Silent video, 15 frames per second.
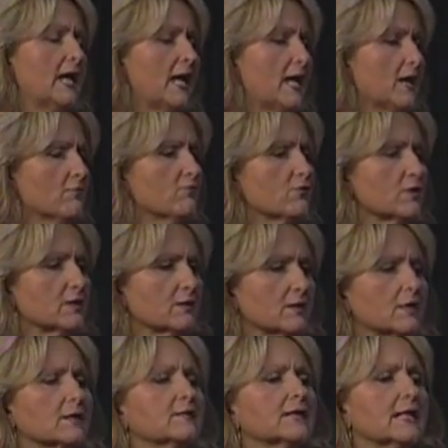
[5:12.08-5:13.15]

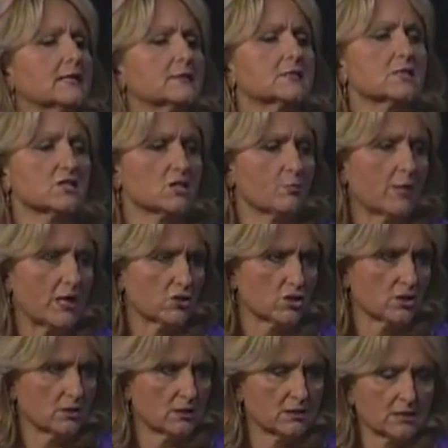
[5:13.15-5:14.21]
everything, the
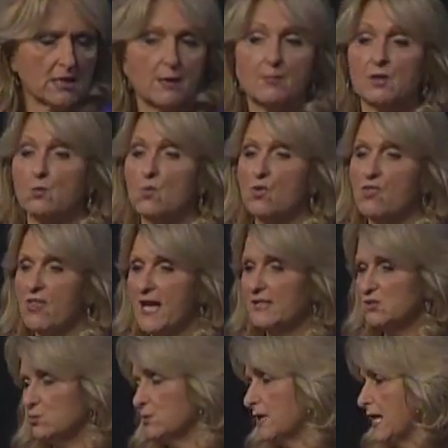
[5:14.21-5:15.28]
anticipation that's coming. Well,
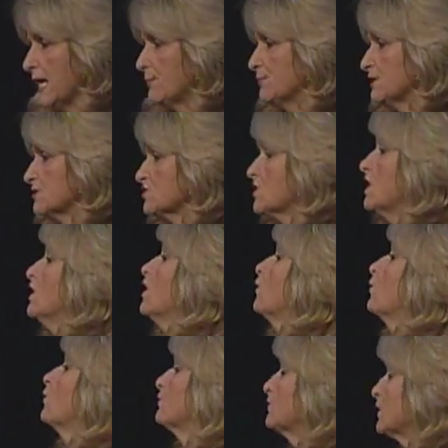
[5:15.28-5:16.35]
that's what happens
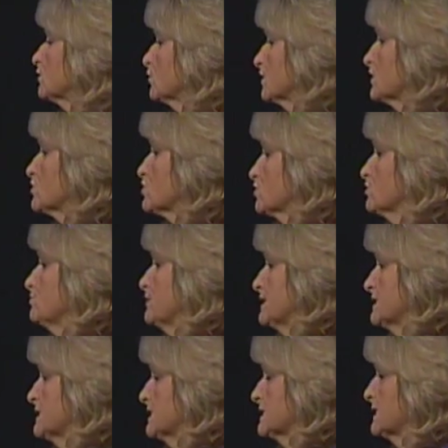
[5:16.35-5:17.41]
when we look at your
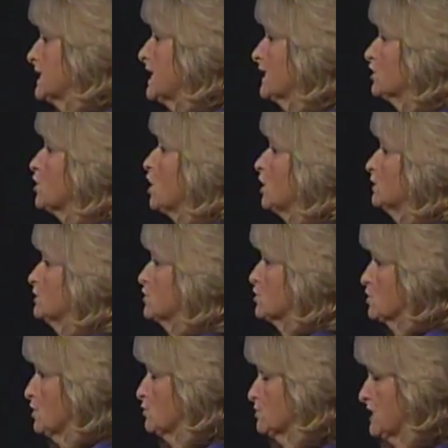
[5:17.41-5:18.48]
business, and I call it
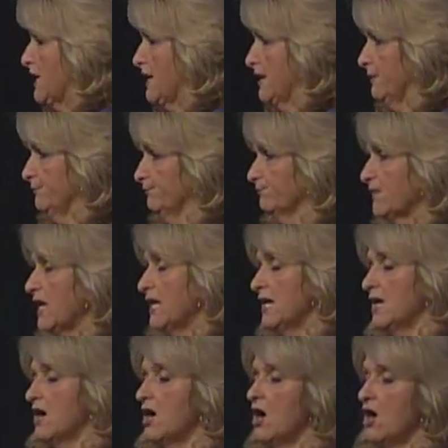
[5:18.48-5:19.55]
showtime.
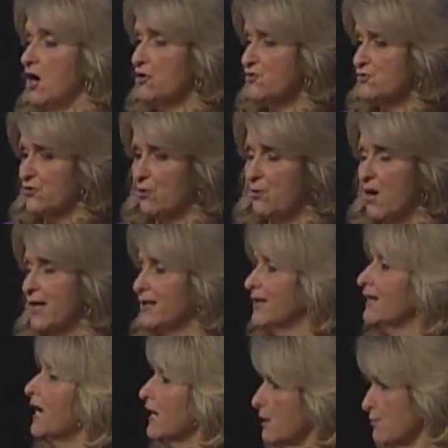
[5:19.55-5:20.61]
Also, and
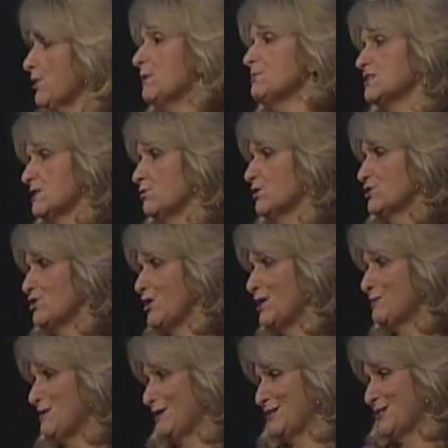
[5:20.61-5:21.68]
I promised I wouldn't talk
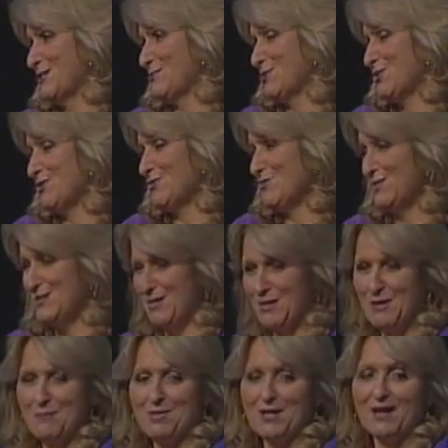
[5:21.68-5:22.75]
about customer service,
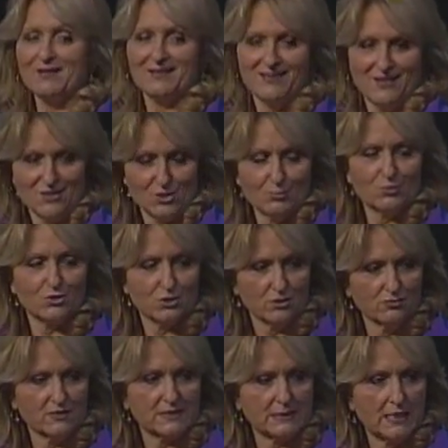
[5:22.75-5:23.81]
but on a customer
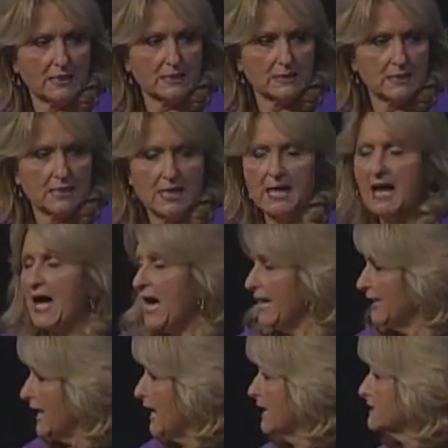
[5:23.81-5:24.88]
service end,
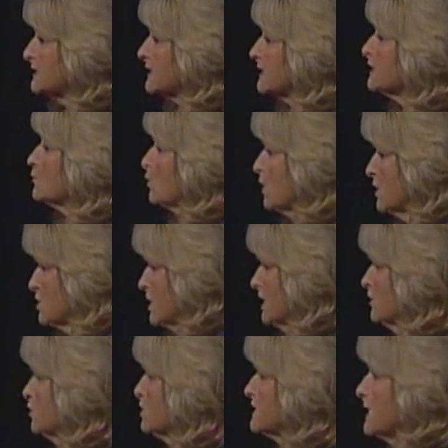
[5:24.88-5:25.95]
I honestly wish I
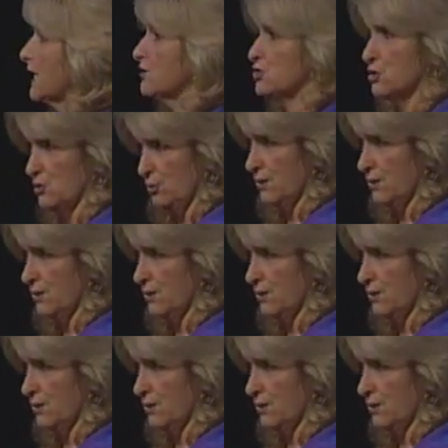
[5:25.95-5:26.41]
could tattoo,